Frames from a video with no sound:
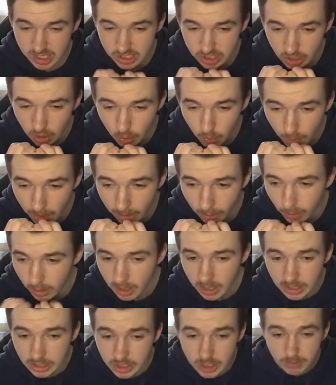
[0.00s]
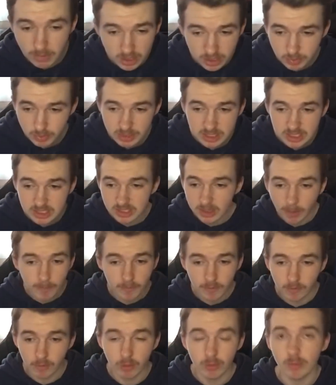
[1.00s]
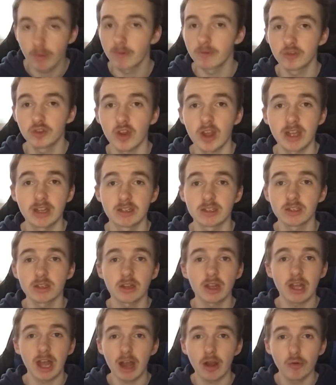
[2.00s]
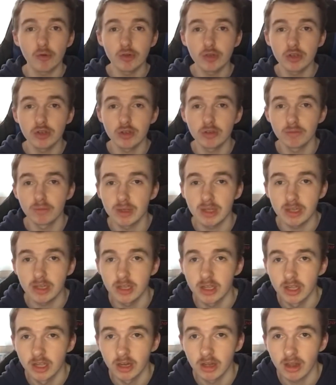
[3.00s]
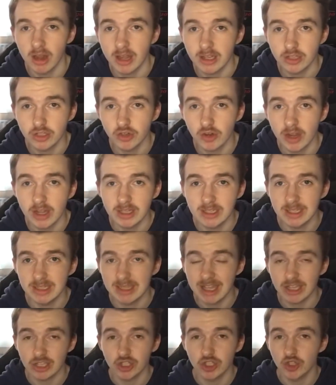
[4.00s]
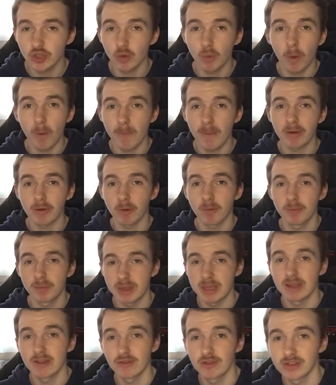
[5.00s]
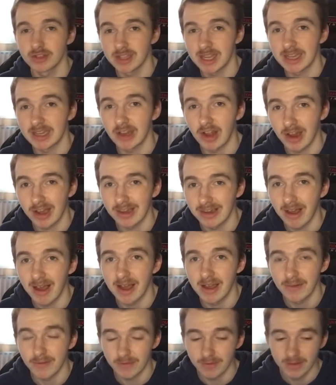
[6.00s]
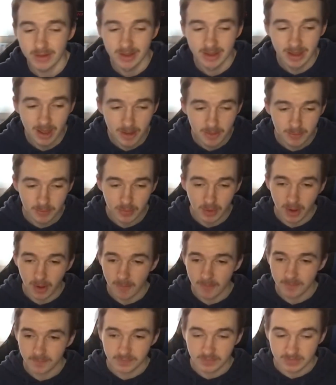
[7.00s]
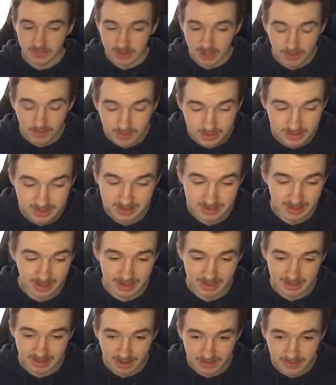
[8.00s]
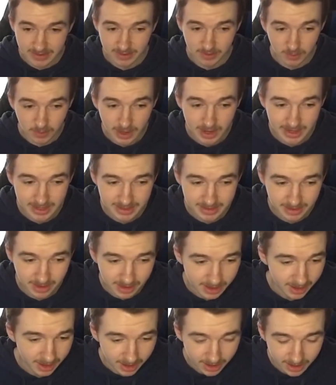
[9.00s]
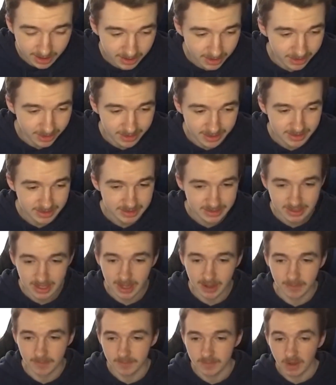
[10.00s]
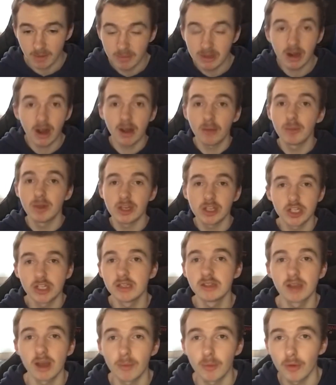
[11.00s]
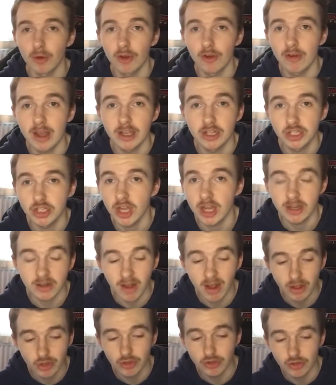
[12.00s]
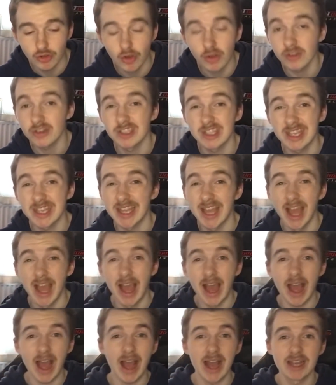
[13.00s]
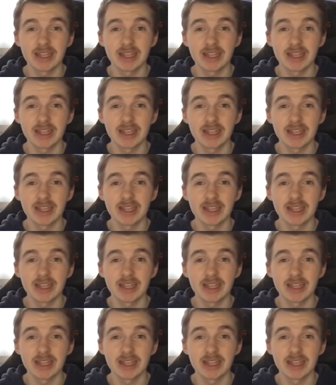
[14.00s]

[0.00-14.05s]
and she's so well she must be some form of trained. I don't know how you can be like trained in that short amount of period in her life. But there is like there is a way, like ah yeah, I mean, I'm literally double her age, and I could not sing